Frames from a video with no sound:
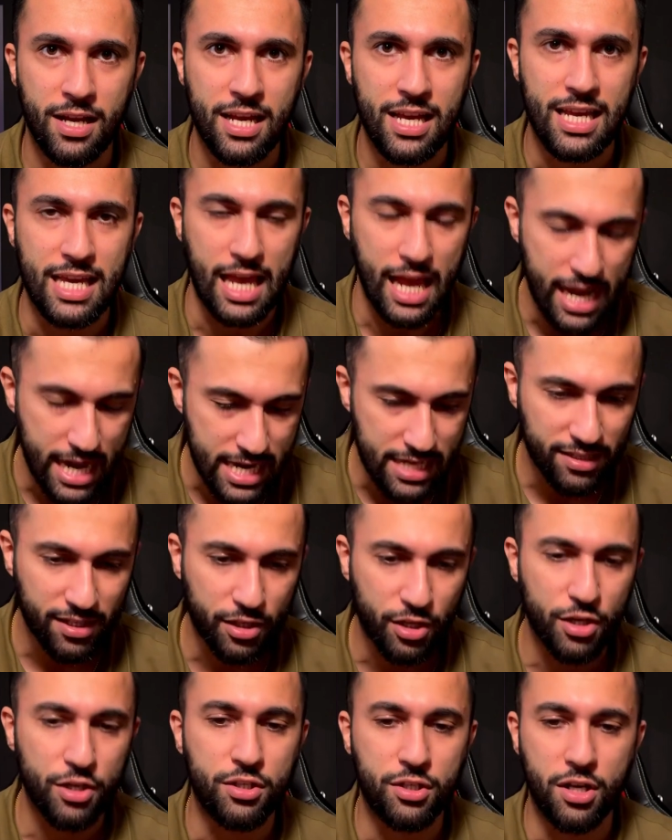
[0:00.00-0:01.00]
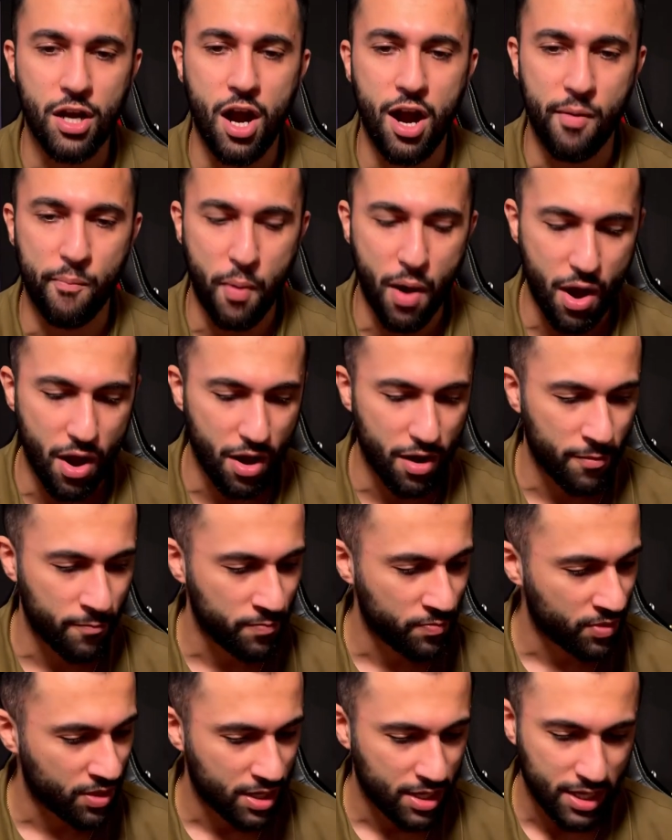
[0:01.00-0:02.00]
He is a good guy, but
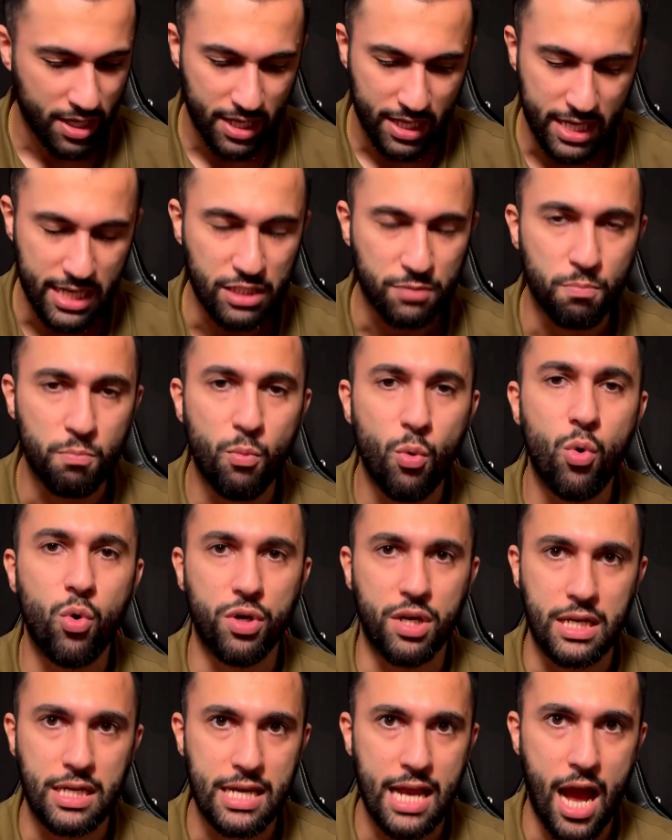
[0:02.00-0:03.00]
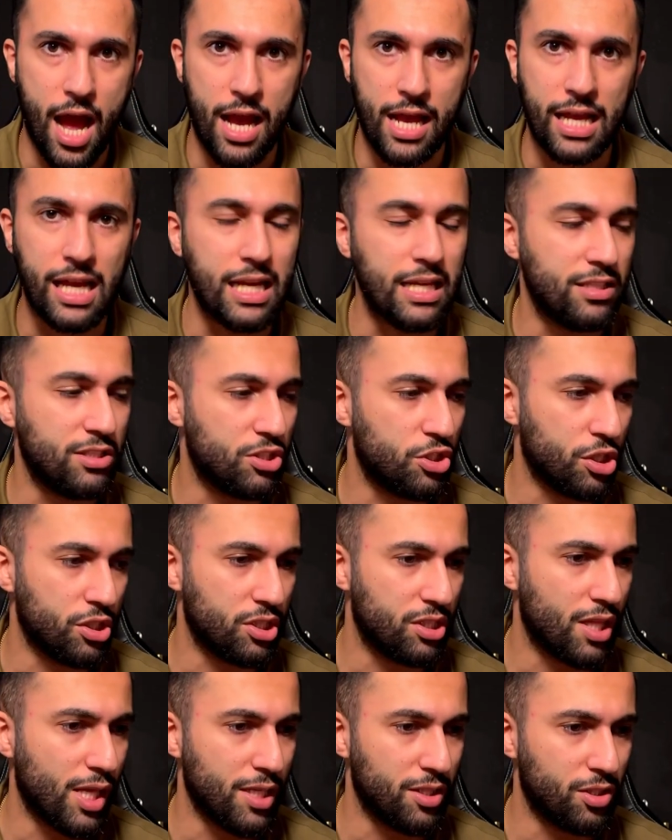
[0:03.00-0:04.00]
he's more than that. He's
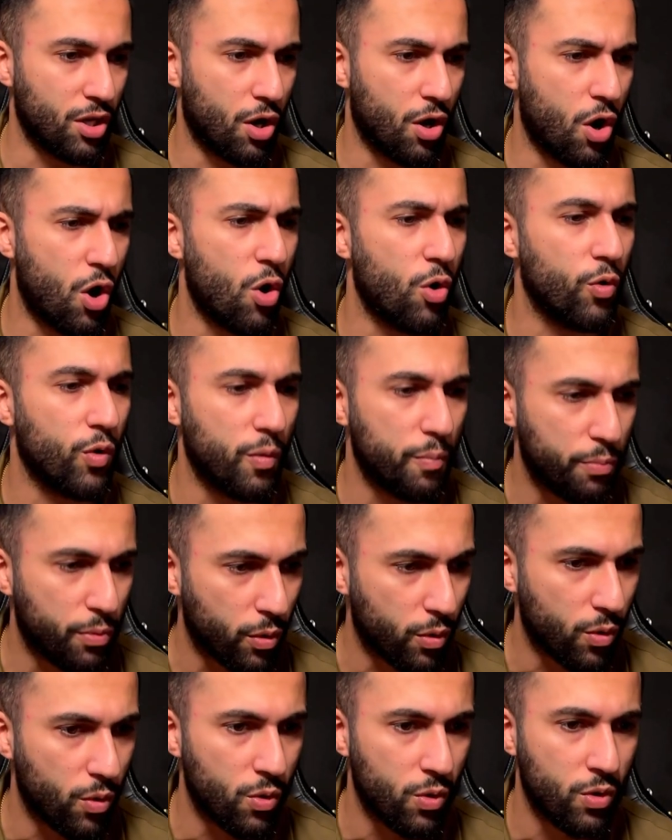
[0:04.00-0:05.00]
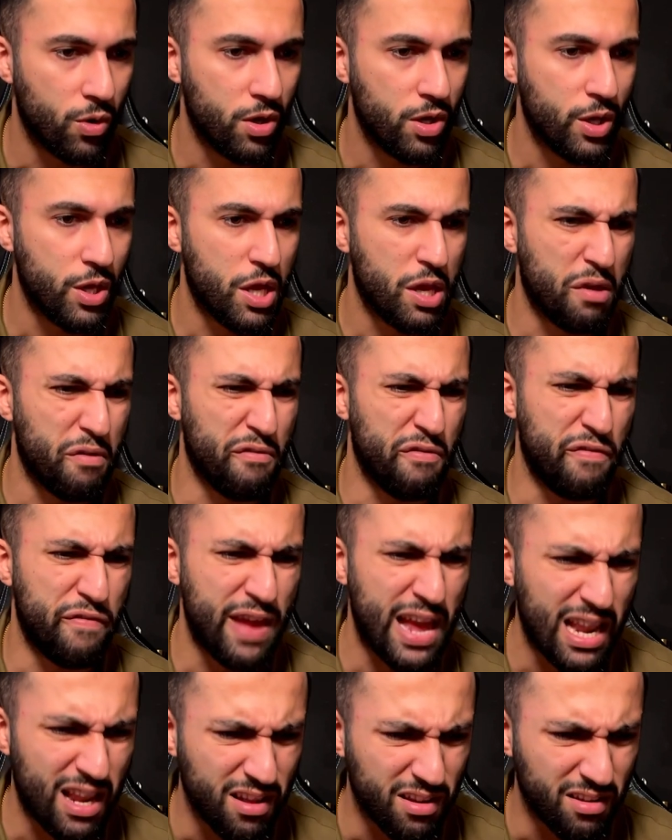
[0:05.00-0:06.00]
just this horrible
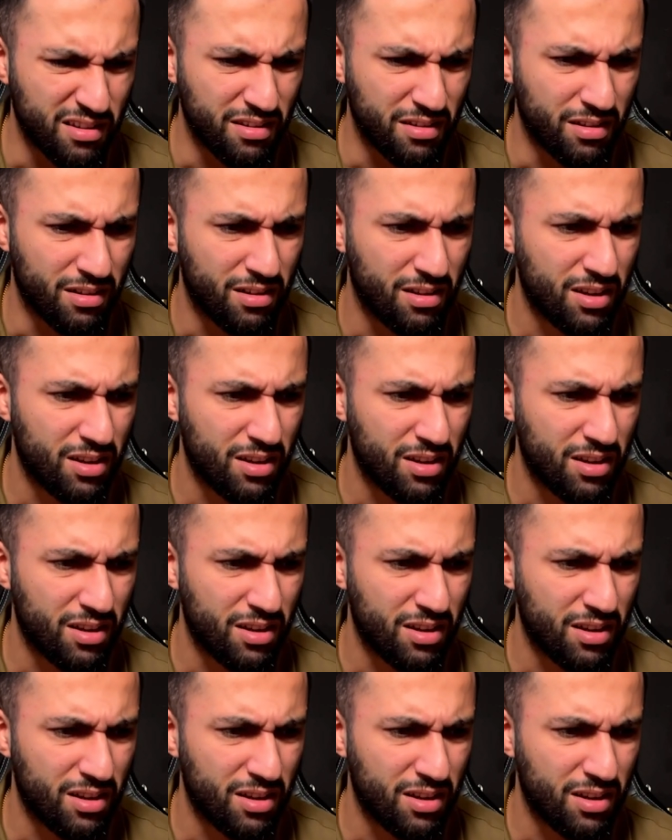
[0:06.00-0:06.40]
villain